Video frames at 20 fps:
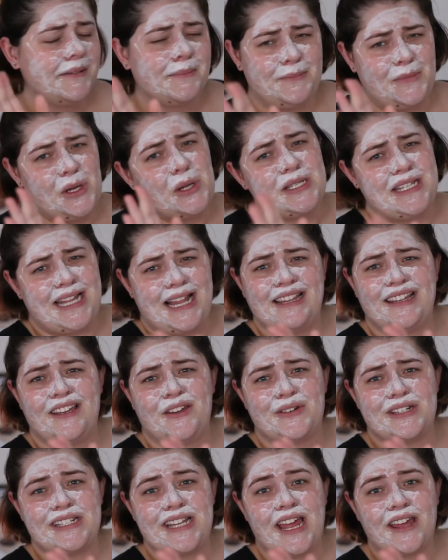Not telling
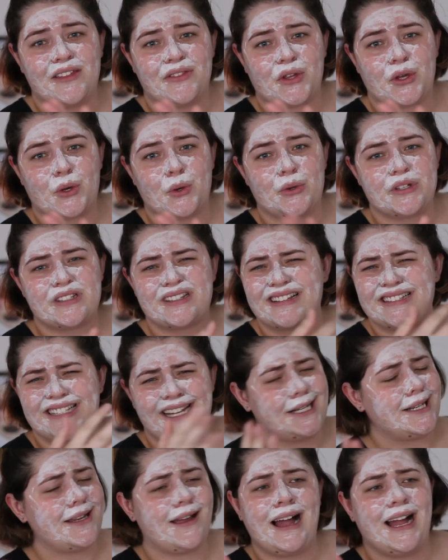you to take the course, because
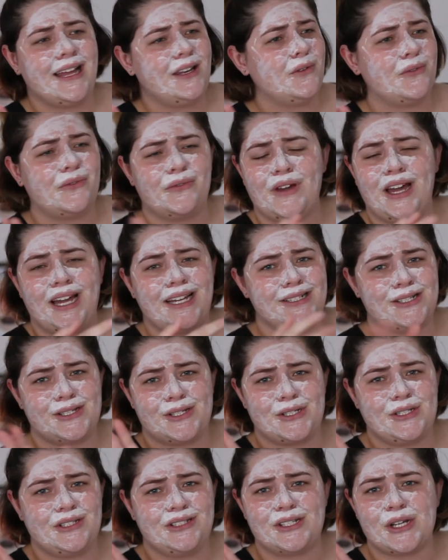I
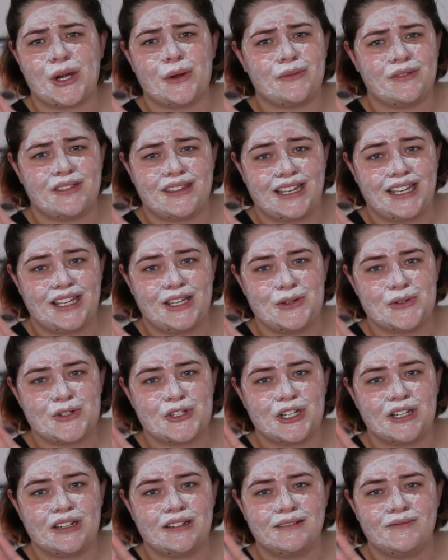don't think you
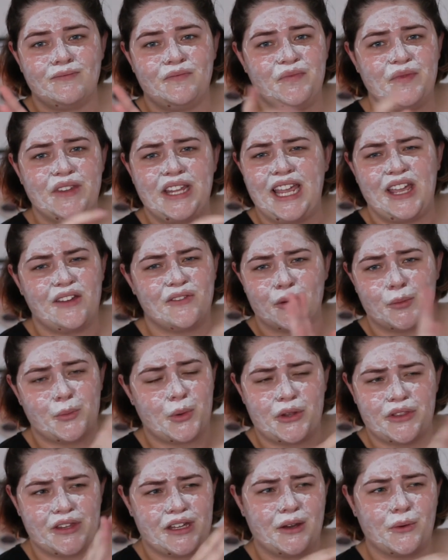should ever
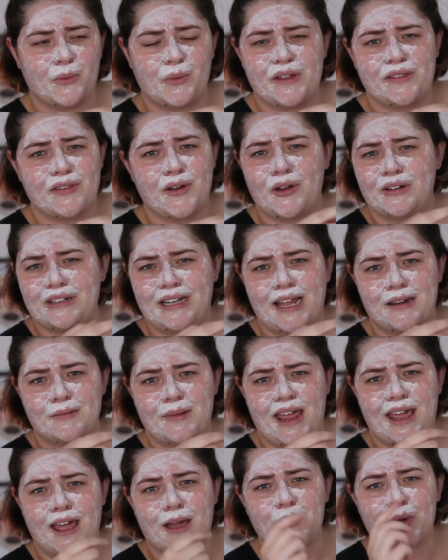bother with online
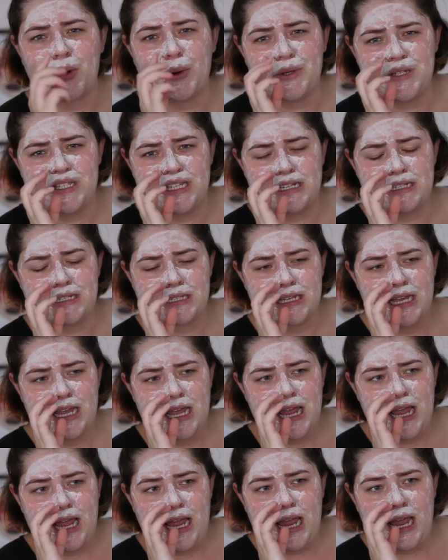makeup courses
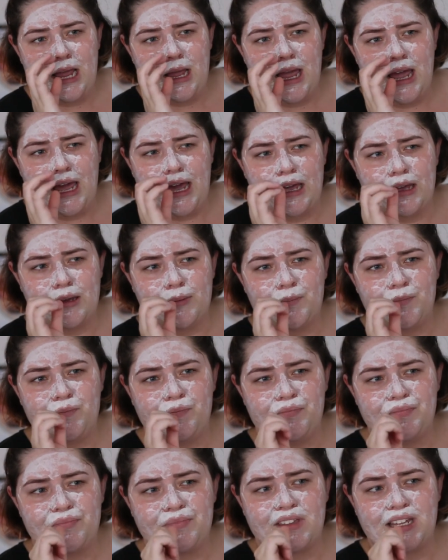
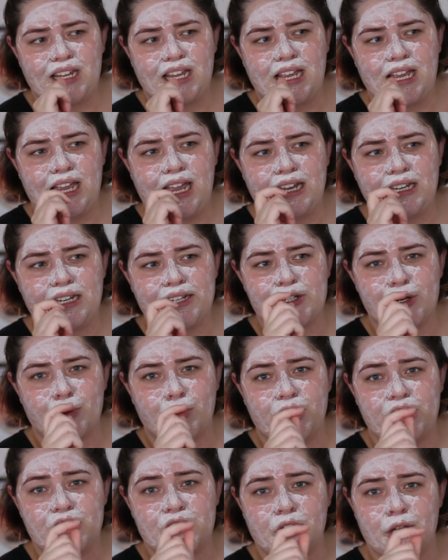unless you're
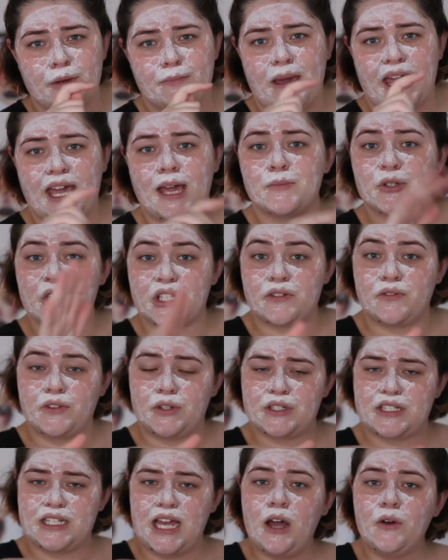wanting to learn makeup just for
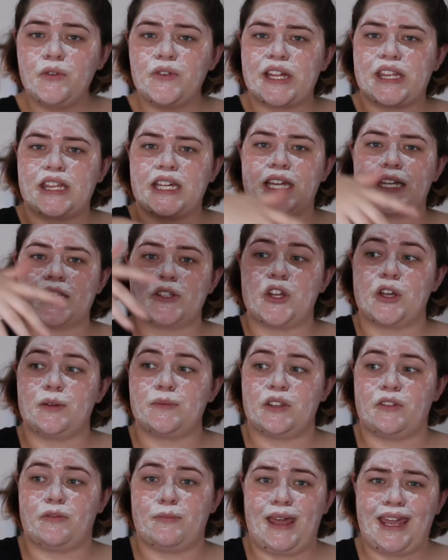yourself. I think in
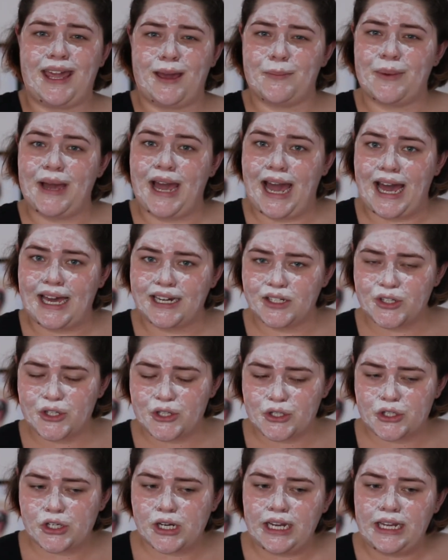terms of makeup
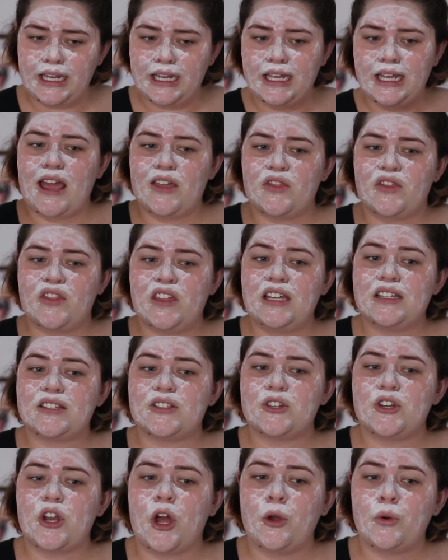artistry,
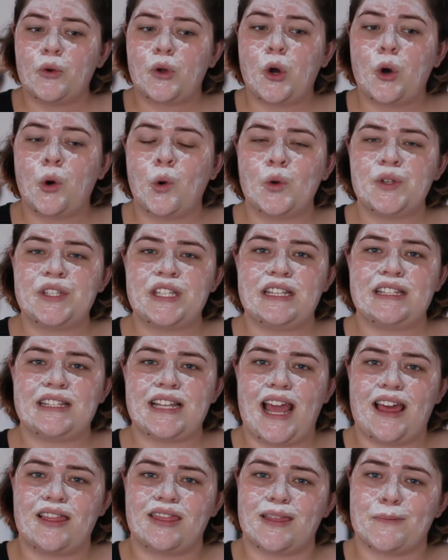there's no courses
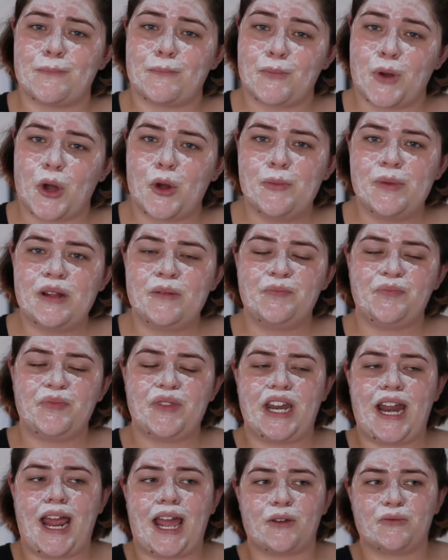at the moment
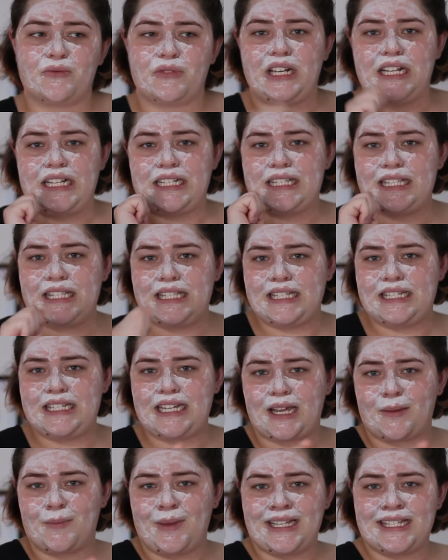that I can really
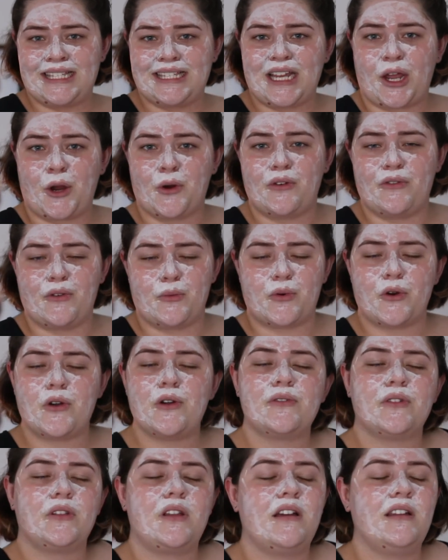stick my sticker of
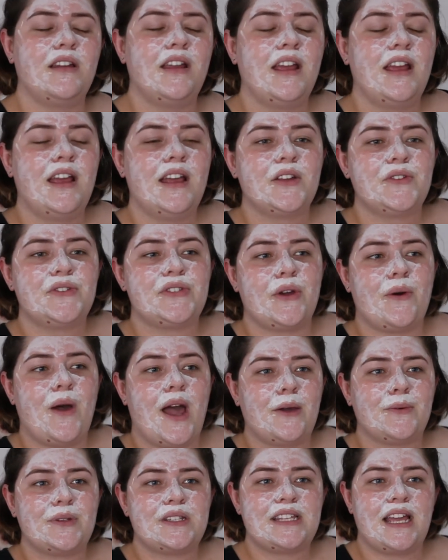approval on. So
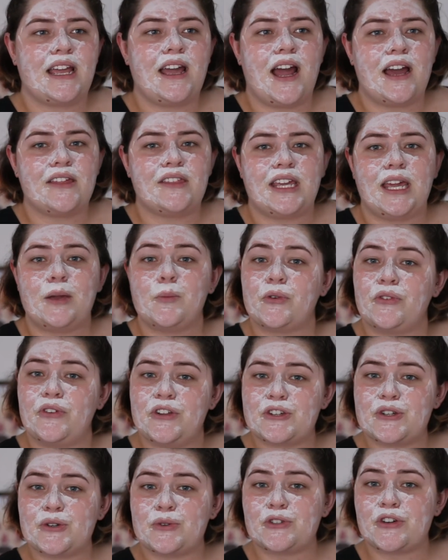I would say either get
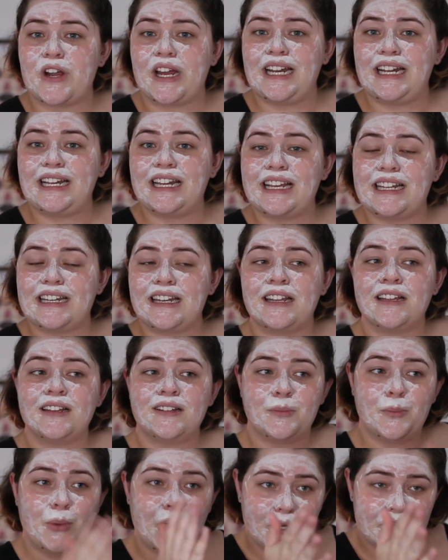professional training in
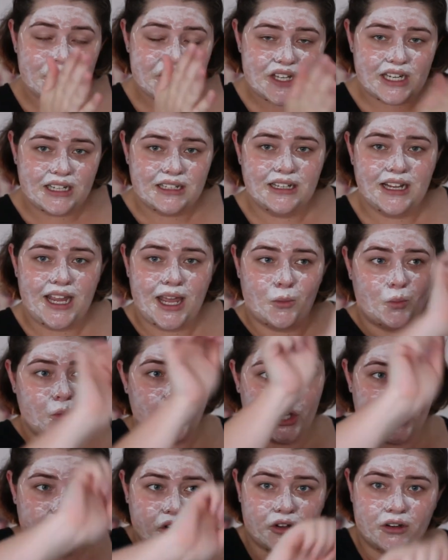person and
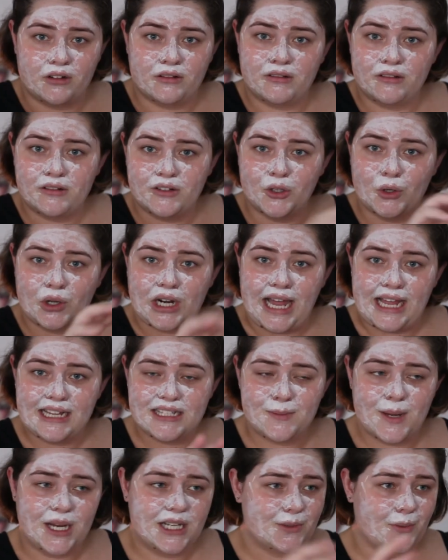work on your
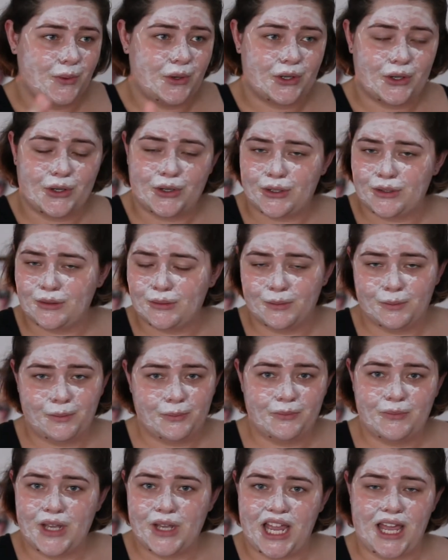classmates, work on
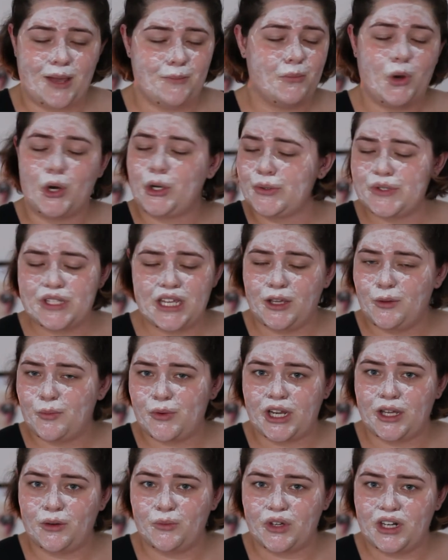models that you
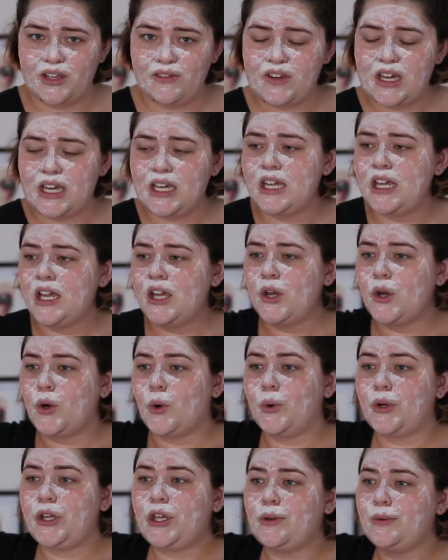bring in, whatever,
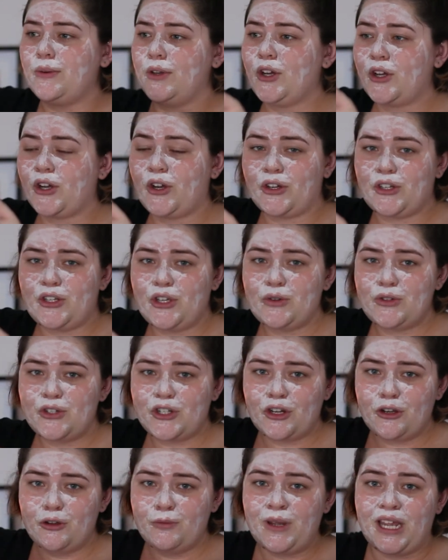or you look on
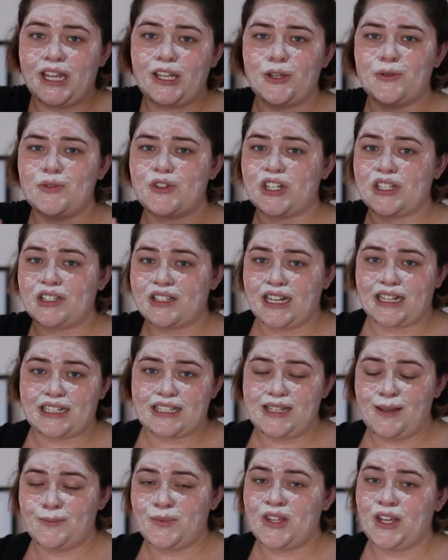YouTube and you just
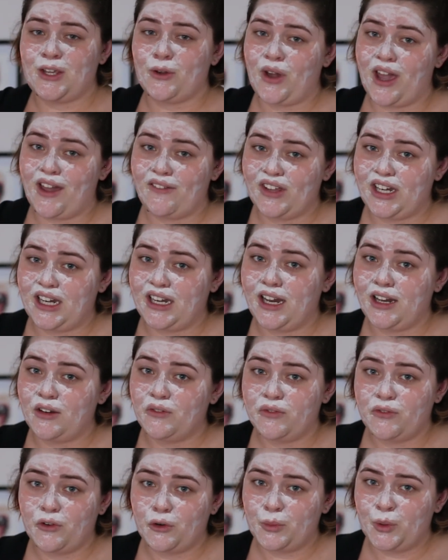accept that you're having an
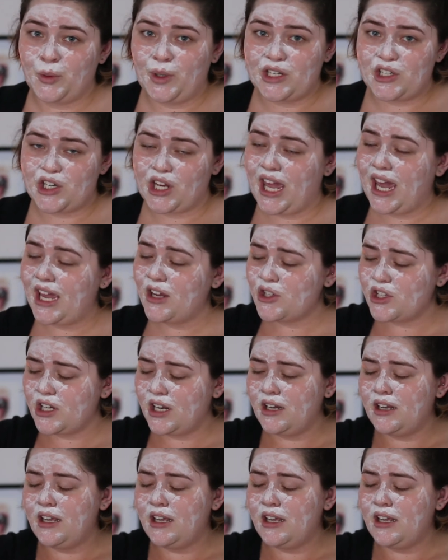informal education.